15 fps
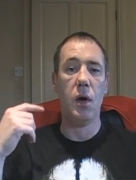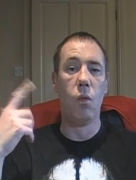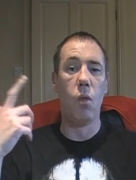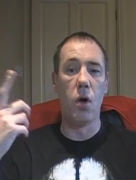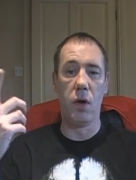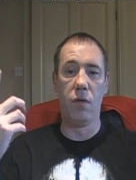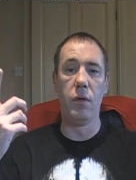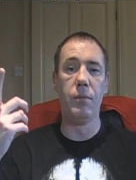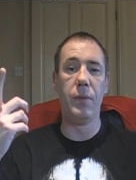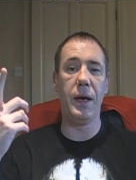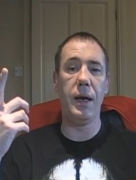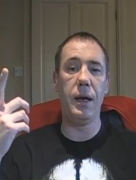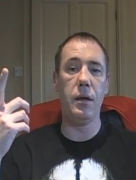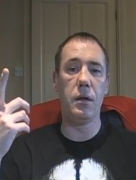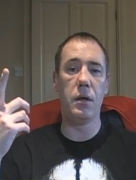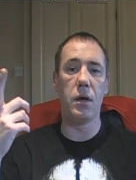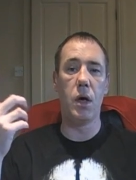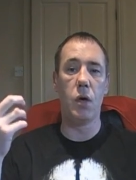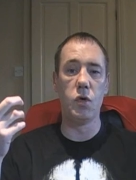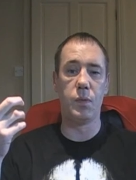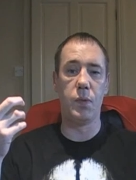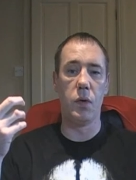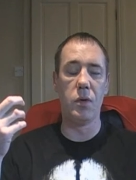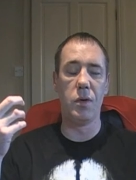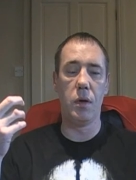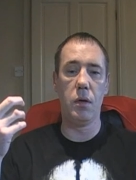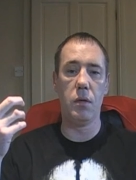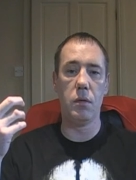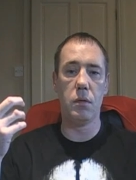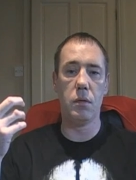one of them being the Ghost
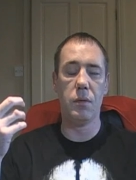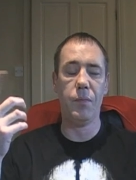bundle,